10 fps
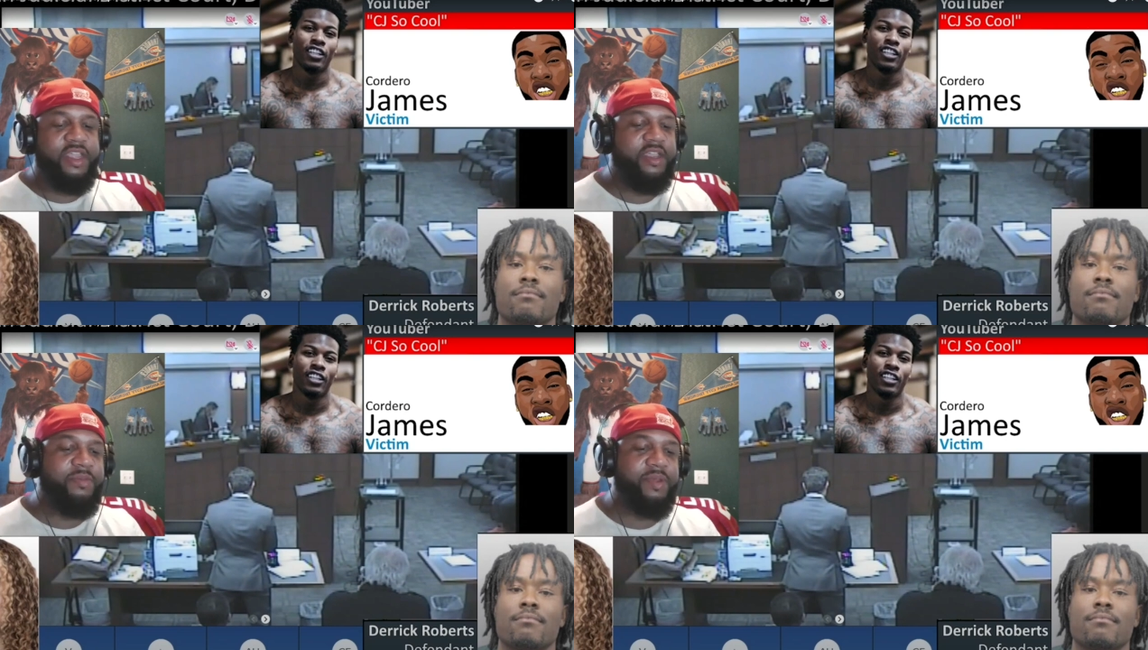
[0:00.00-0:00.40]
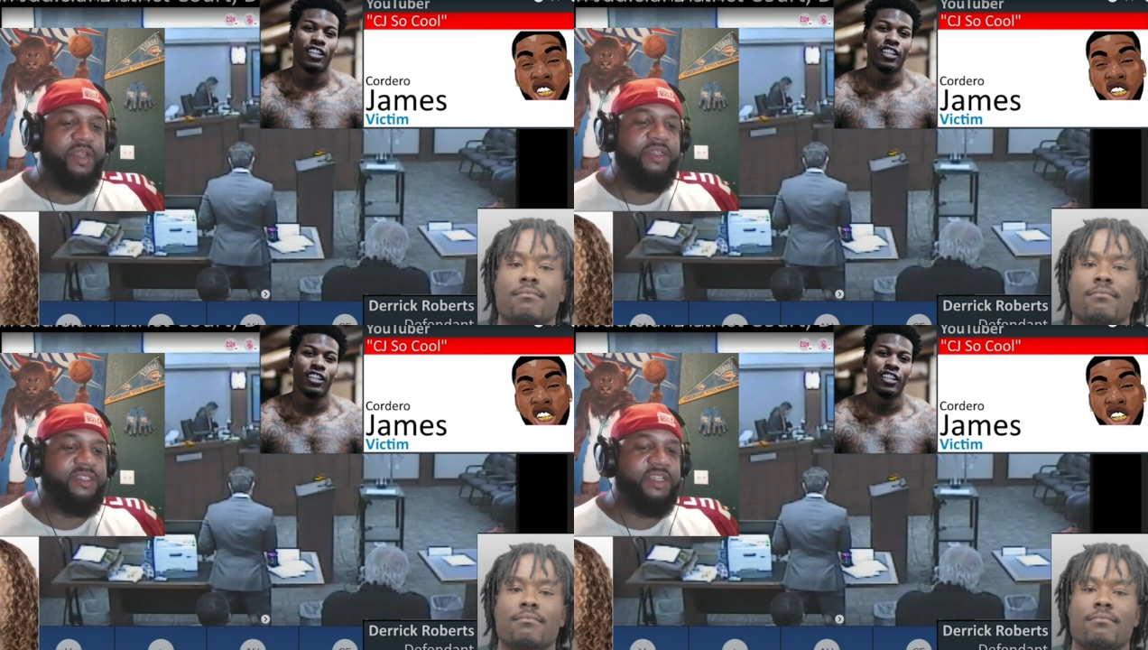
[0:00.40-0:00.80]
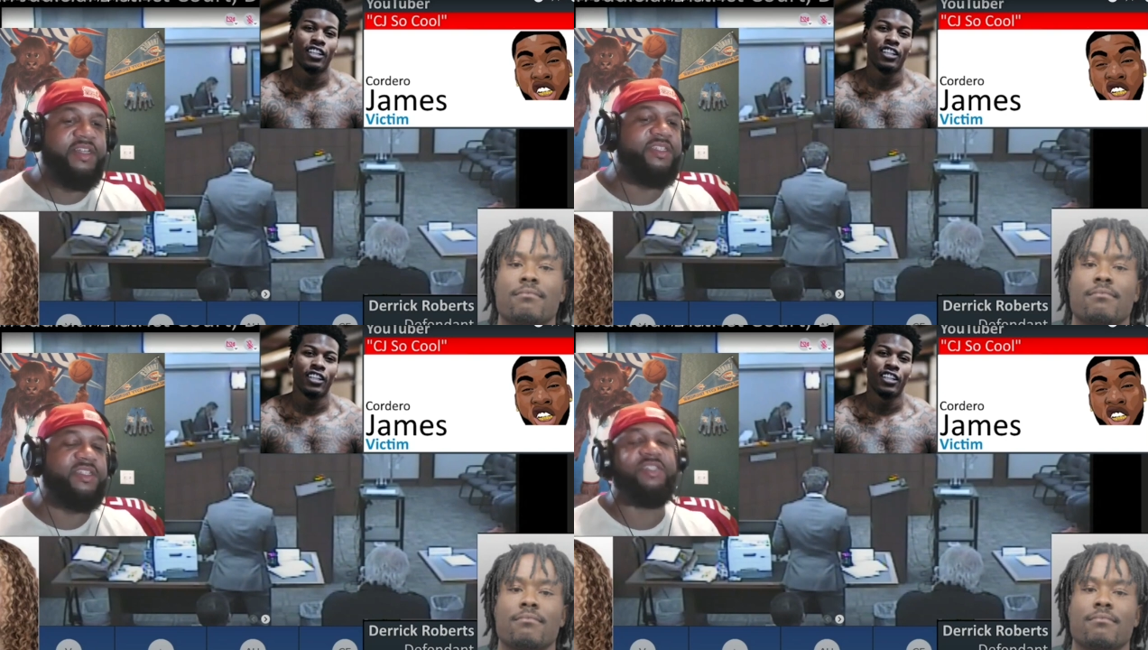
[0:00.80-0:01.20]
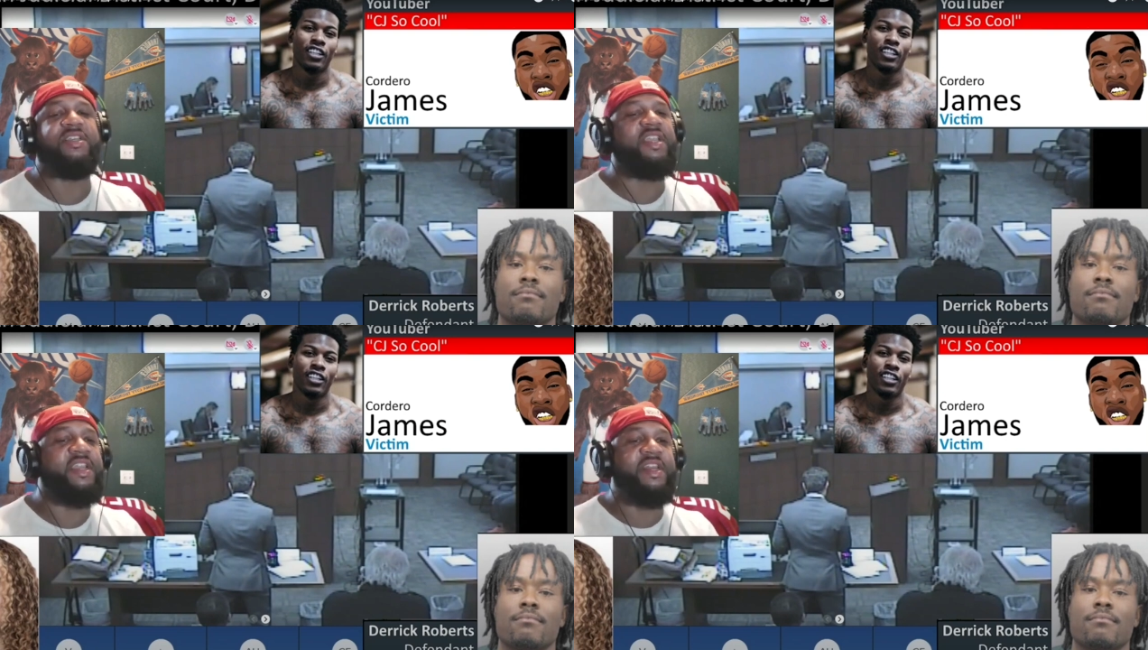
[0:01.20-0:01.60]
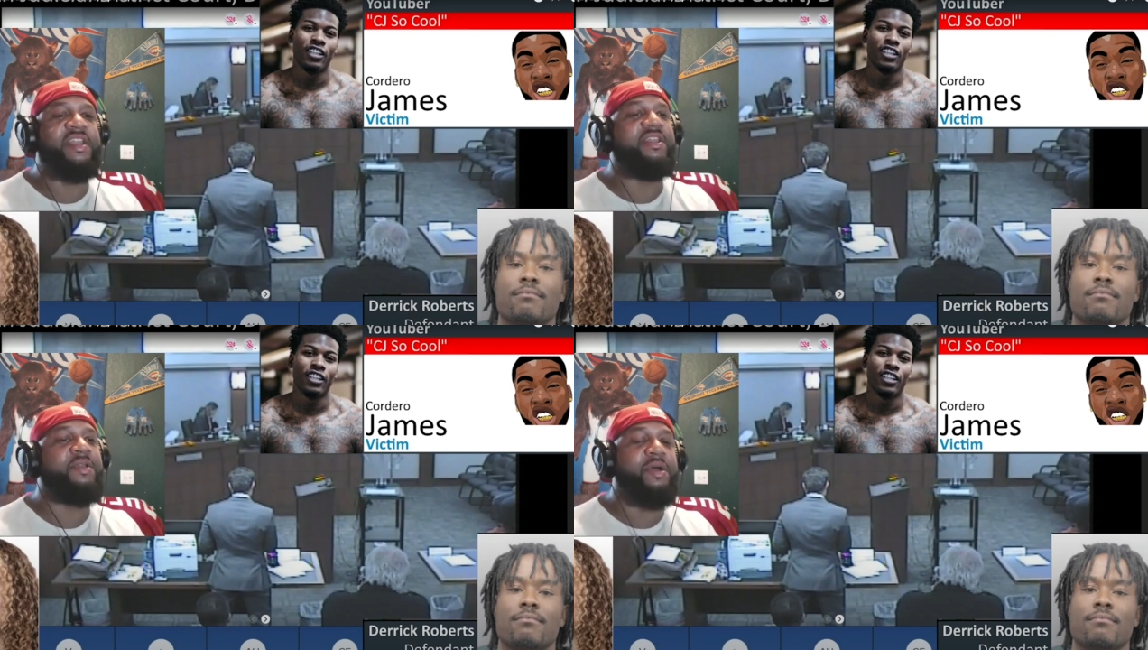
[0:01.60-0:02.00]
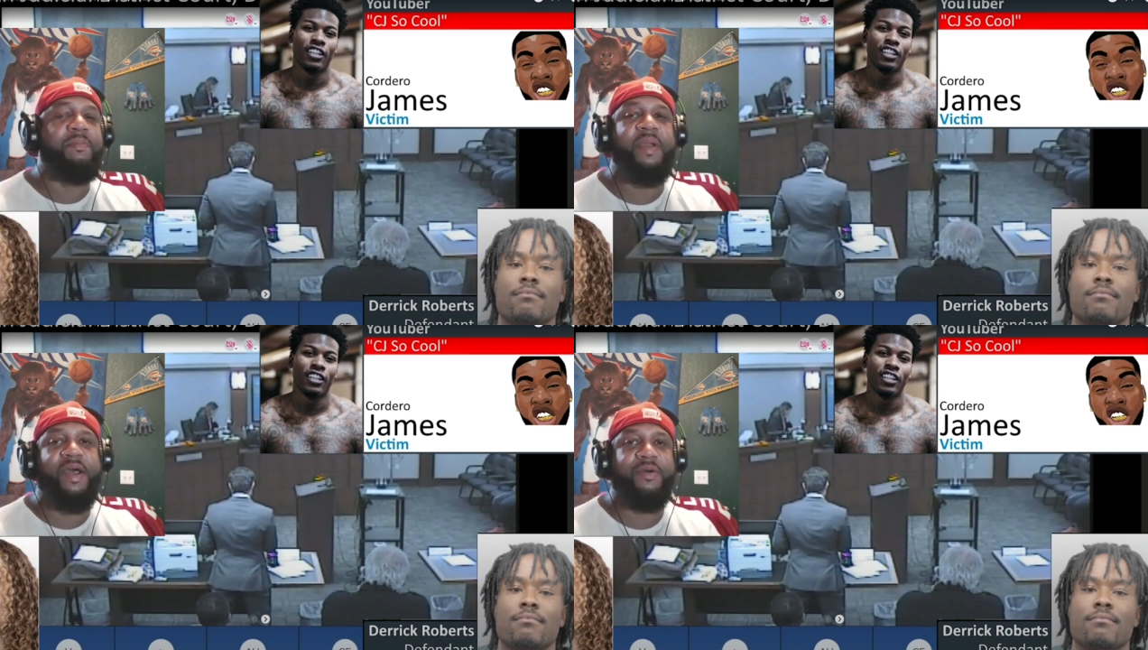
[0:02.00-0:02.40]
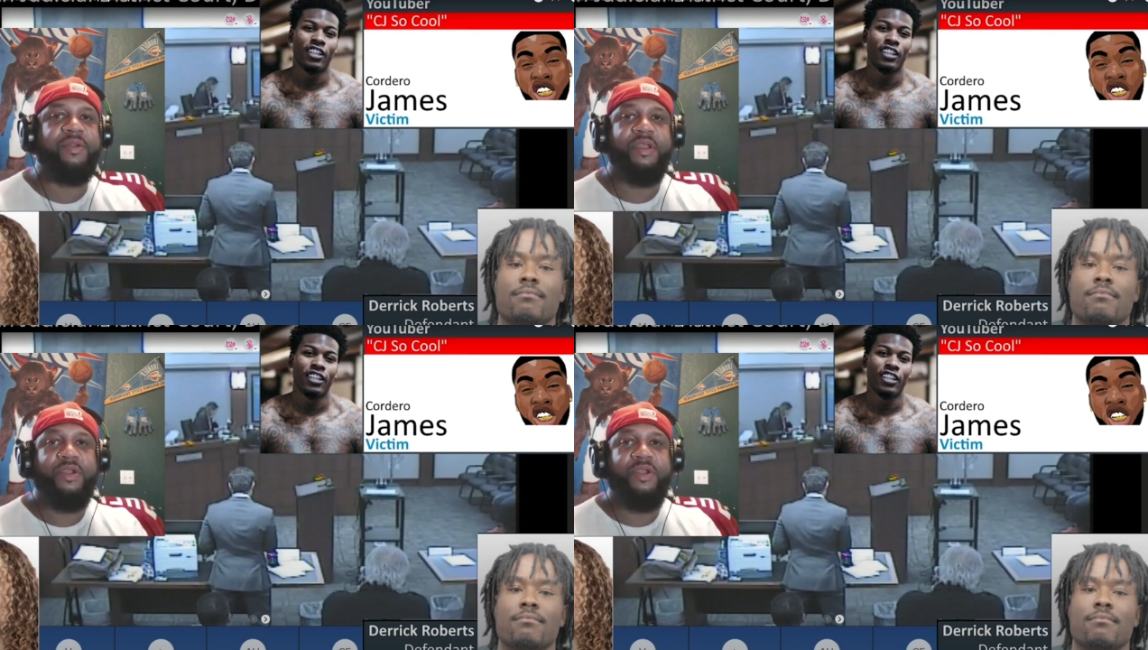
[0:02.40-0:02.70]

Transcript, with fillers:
Speaker 1: he could be sentenced to any amount